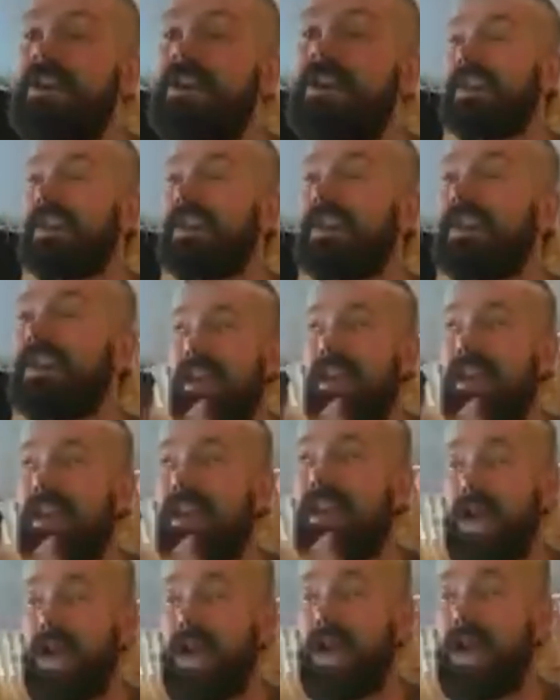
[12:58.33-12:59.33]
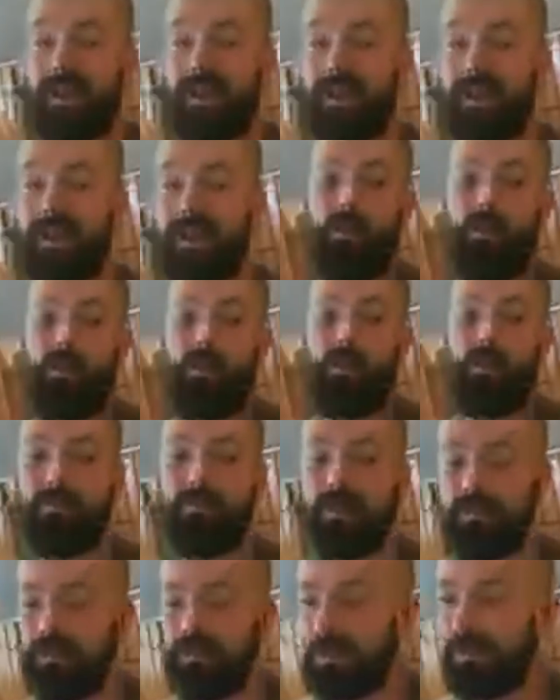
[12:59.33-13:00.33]
At least they have the power to get away
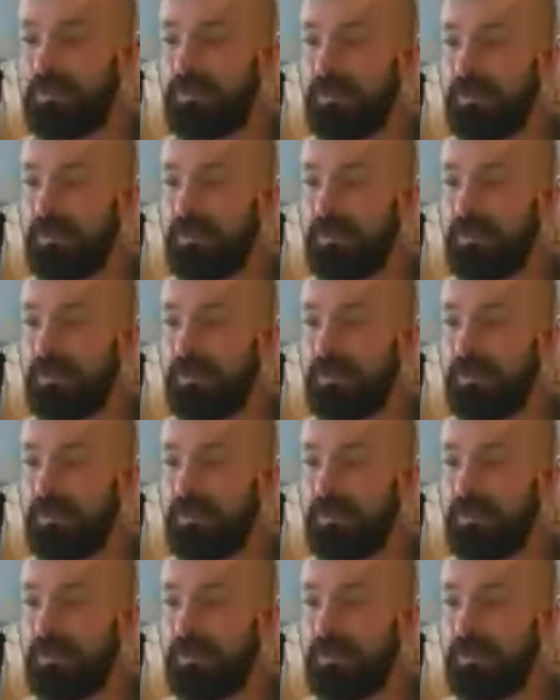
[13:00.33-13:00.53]
from you